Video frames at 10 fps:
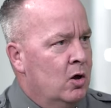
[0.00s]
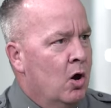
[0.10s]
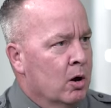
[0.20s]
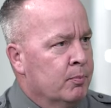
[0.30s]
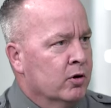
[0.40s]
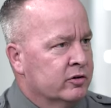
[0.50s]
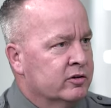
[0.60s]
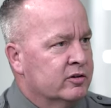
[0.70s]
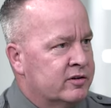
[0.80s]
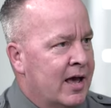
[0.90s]
our person
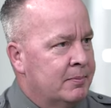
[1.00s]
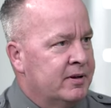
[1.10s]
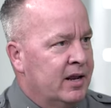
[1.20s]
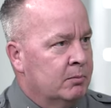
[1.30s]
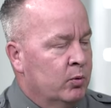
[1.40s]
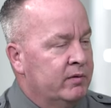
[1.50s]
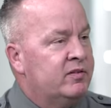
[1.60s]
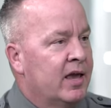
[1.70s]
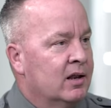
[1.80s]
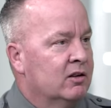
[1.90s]
stop data, but we've
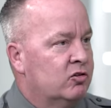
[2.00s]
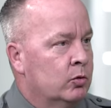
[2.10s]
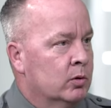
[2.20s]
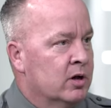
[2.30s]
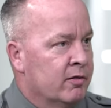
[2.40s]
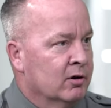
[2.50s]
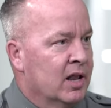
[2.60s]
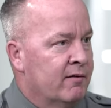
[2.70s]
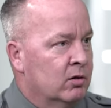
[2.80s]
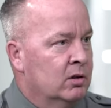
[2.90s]
taken it to another
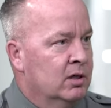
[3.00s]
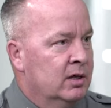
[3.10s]
level